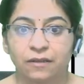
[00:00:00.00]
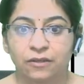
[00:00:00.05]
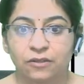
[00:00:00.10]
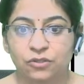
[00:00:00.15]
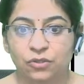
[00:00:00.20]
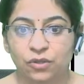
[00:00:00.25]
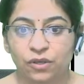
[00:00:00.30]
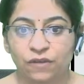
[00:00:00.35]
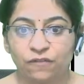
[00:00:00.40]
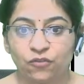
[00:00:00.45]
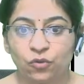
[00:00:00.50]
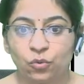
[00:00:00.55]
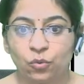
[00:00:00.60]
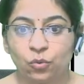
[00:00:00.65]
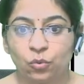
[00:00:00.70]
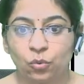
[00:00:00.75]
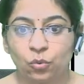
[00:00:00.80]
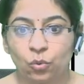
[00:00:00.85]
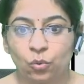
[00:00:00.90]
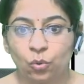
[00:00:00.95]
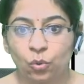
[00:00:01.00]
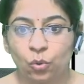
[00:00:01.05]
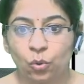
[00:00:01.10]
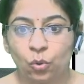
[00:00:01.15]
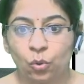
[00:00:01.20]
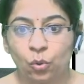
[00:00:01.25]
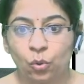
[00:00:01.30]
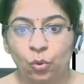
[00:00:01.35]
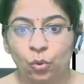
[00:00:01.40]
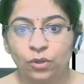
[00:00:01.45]
So if you
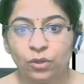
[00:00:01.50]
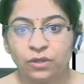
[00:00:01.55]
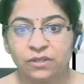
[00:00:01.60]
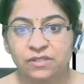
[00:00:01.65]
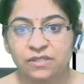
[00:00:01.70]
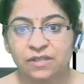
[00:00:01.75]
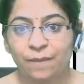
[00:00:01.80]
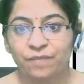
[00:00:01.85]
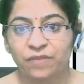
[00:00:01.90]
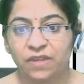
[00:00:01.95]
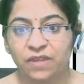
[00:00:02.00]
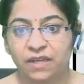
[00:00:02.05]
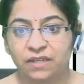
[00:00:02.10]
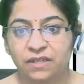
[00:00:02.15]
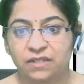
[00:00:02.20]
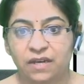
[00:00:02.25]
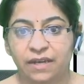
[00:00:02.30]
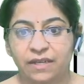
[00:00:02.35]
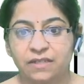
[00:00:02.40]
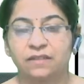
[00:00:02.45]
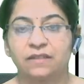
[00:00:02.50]
hold something tight,